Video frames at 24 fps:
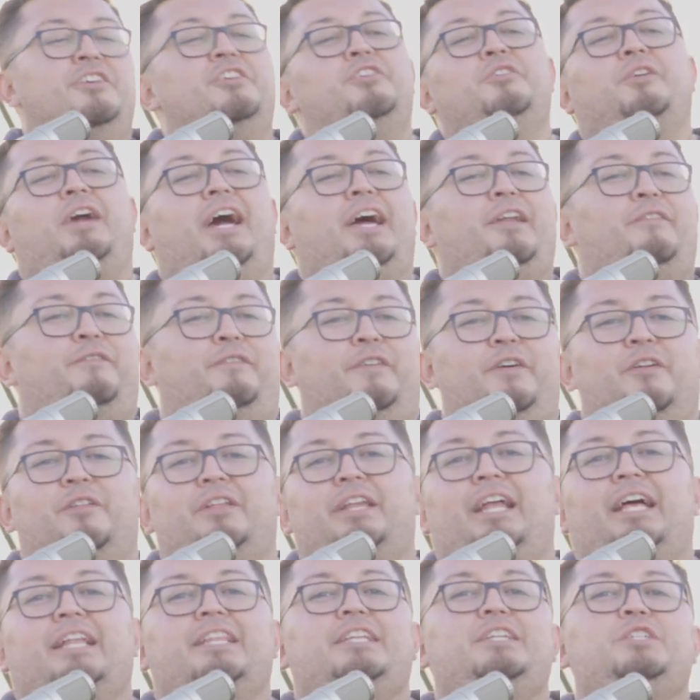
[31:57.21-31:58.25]
You got to fill
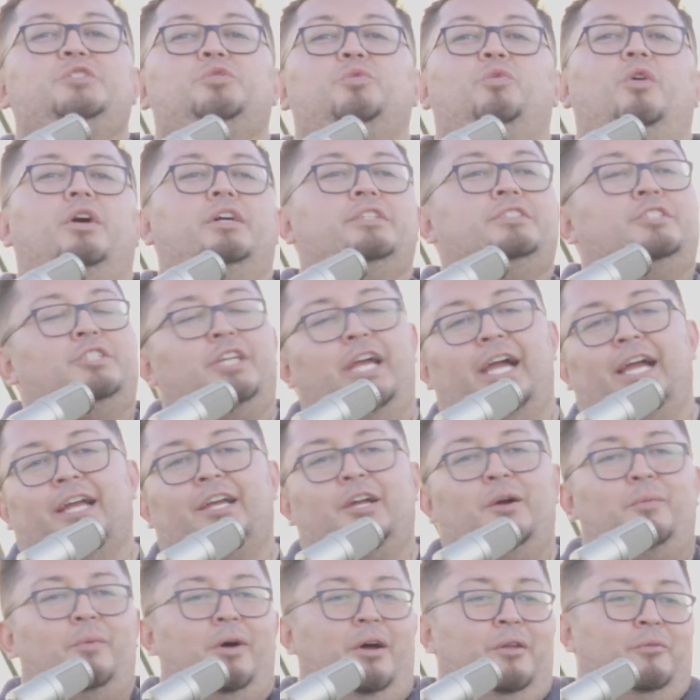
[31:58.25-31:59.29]
in at least once, Jack.
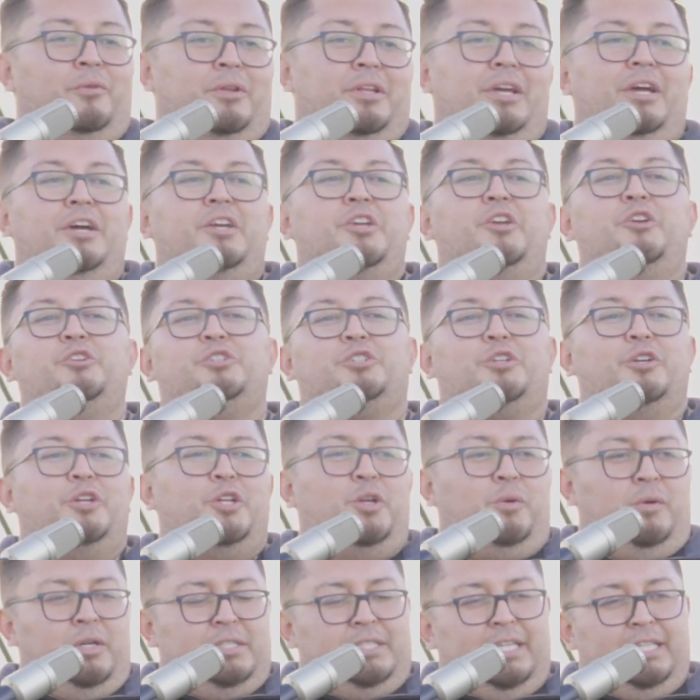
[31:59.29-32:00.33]
Come on. You sure you
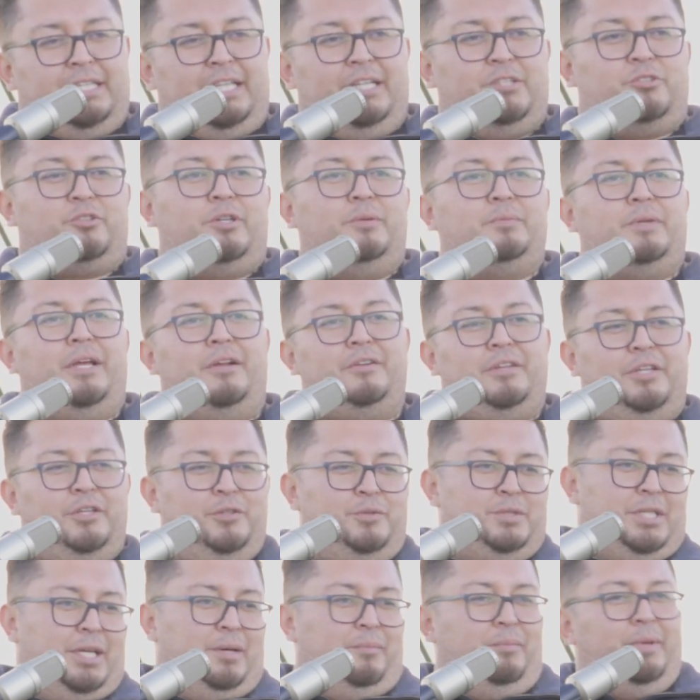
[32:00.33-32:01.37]
don't want to take that trip down to
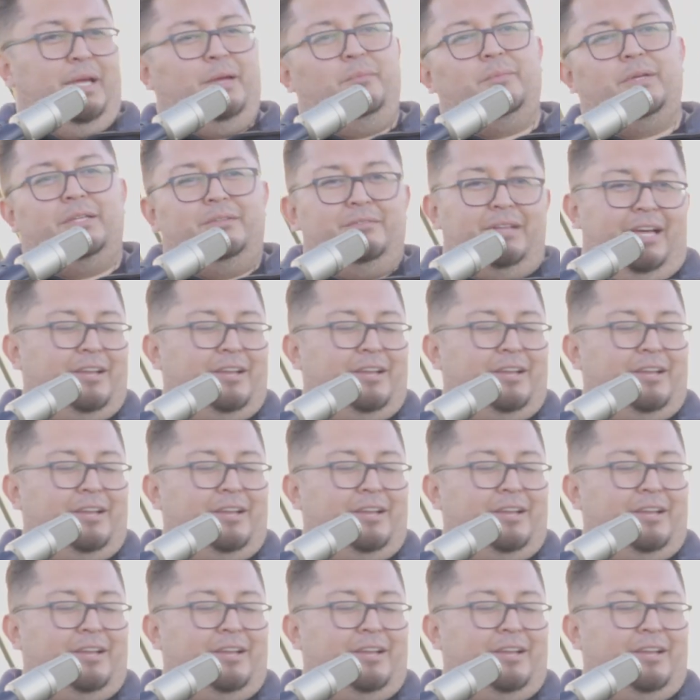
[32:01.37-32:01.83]
UTEP, maybe?